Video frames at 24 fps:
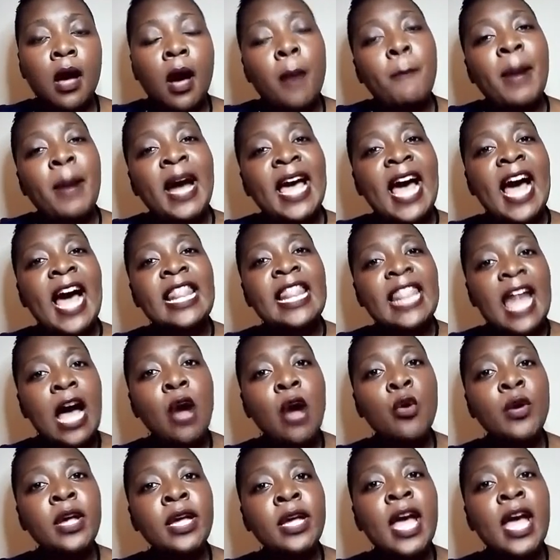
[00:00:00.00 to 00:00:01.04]
by
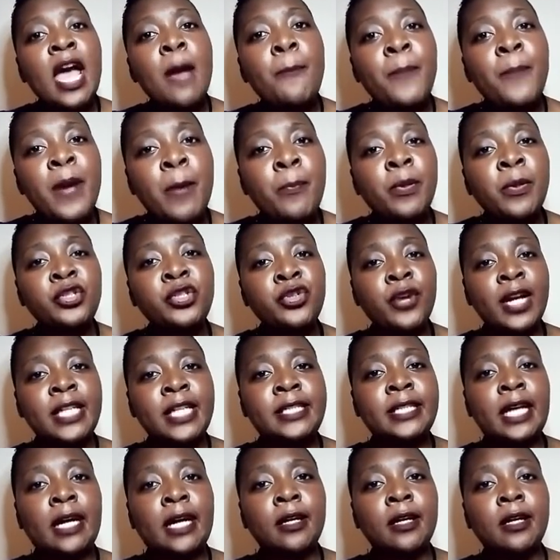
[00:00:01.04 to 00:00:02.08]
allowing a
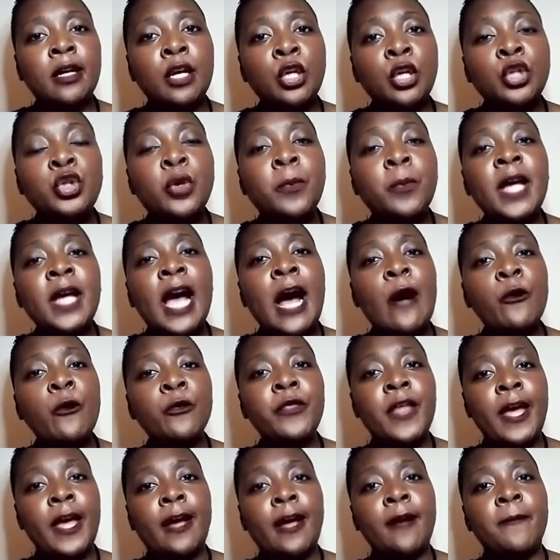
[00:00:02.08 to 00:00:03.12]
perpetrator to be out
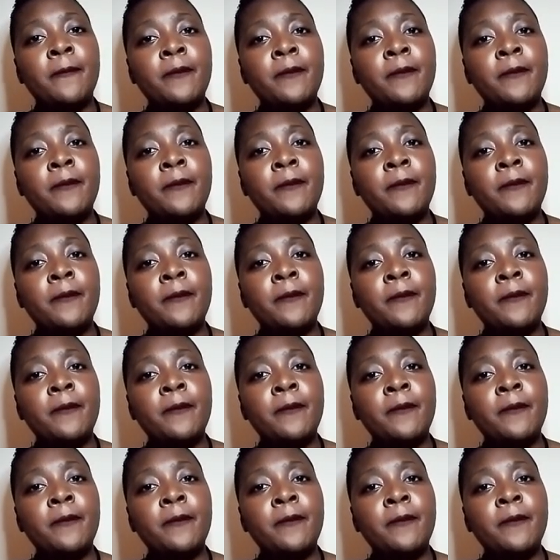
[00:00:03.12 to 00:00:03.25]
there.